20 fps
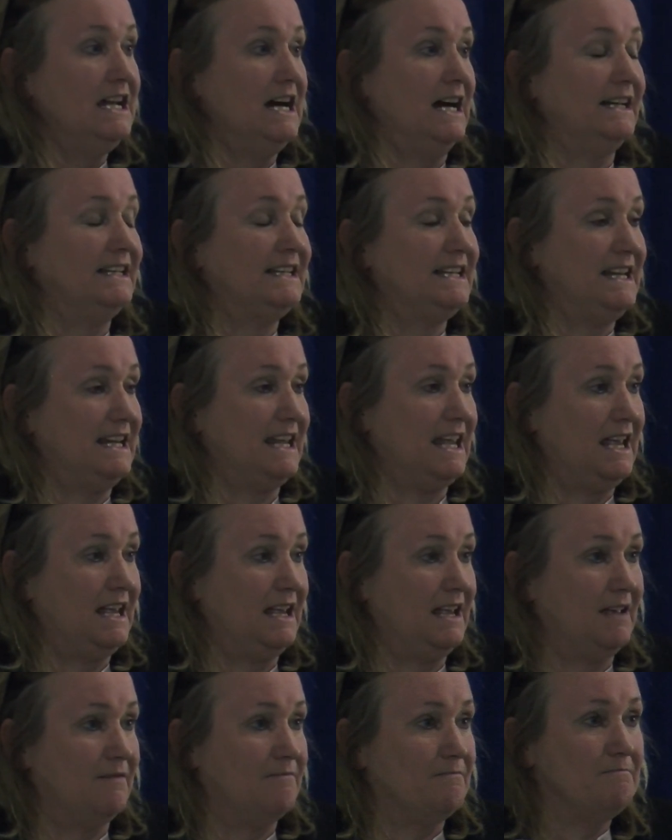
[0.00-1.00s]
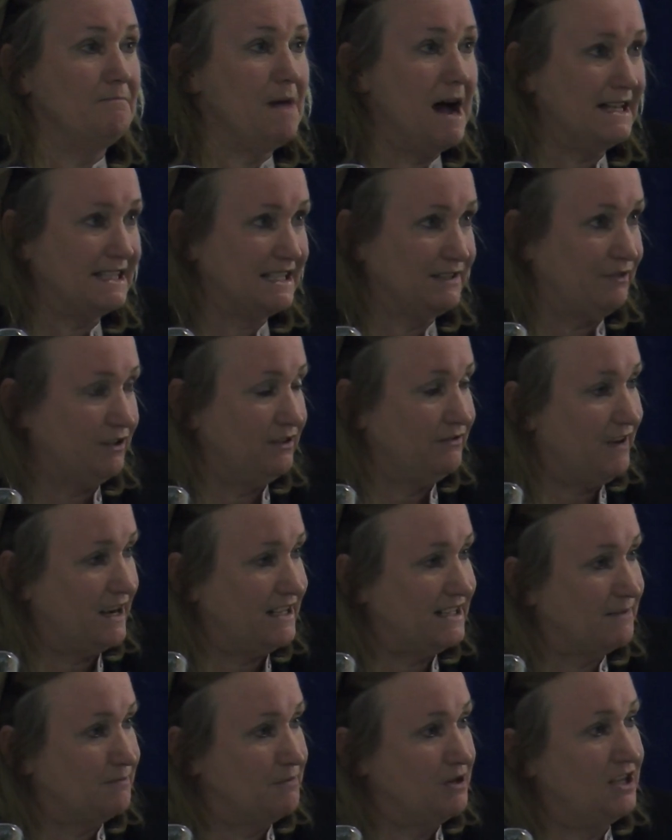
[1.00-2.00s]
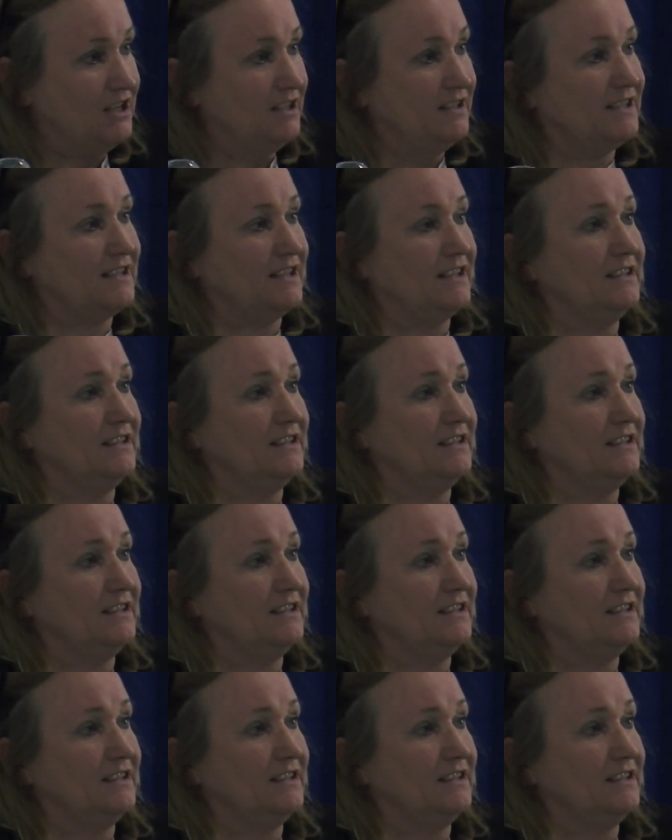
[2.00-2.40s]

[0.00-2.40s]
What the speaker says: and taking massive investments.